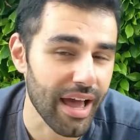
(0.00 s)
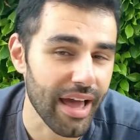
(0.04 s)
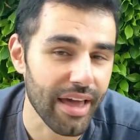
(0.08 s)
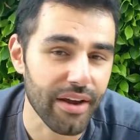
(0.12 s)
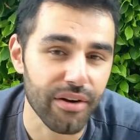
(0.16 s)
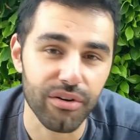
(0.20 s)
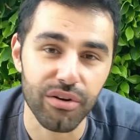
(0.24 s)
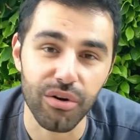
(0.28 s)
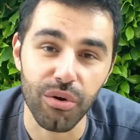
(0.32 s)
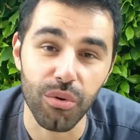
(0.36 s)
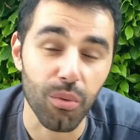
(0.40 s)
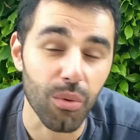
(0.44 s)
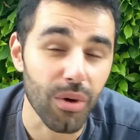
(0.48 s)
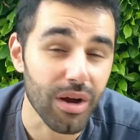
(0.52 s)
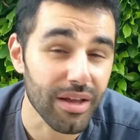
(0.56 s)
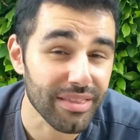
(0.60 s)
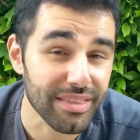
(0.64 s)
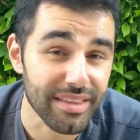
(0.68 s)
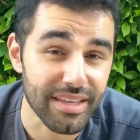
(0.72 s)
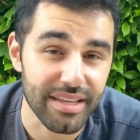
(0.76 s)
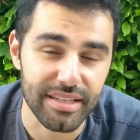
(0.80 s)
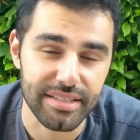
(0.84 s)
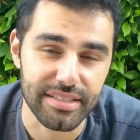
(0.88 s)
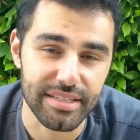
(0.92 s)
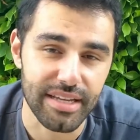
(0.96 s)
I don't know what
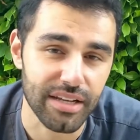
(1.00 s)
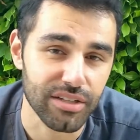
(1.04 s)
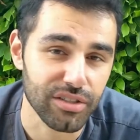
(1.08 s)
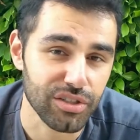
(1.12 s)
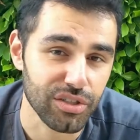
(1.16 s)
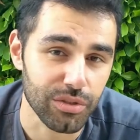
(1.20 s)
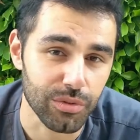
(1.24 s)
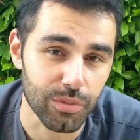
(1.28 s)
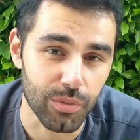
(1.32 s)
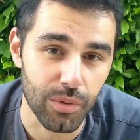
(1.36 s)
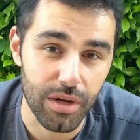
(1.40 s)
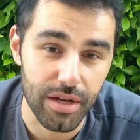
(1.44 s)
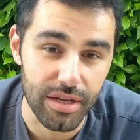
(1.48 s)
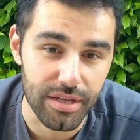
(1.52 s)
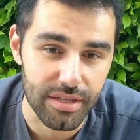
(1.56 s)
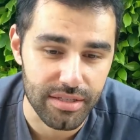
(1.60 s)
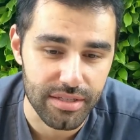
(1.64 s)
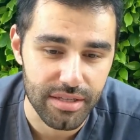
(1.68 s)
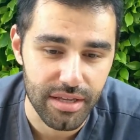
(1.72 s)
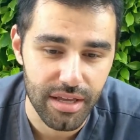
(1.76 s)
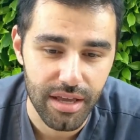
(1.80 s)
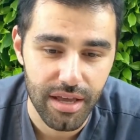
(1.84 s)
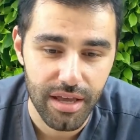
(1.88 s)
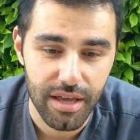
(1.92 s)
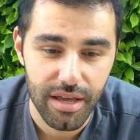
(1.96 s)
the intention was,
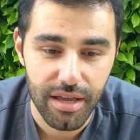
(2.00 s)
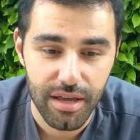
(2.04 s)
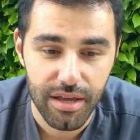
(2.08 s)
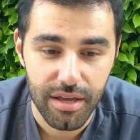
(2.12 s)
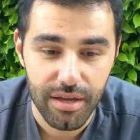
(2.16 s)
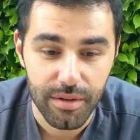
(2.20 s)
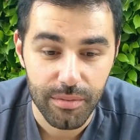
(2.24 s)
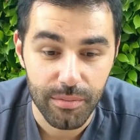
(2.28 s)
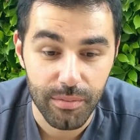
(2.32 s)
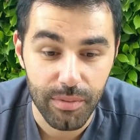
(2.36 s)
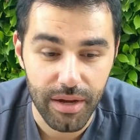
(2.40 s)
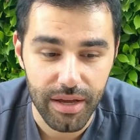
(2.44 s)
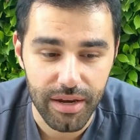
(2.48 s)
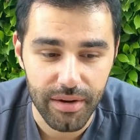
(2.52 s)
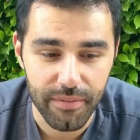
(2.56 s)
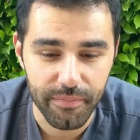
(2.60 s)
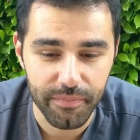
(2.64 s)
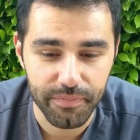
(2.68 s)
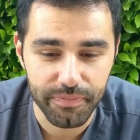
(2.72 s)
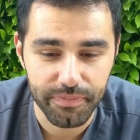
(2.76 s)
but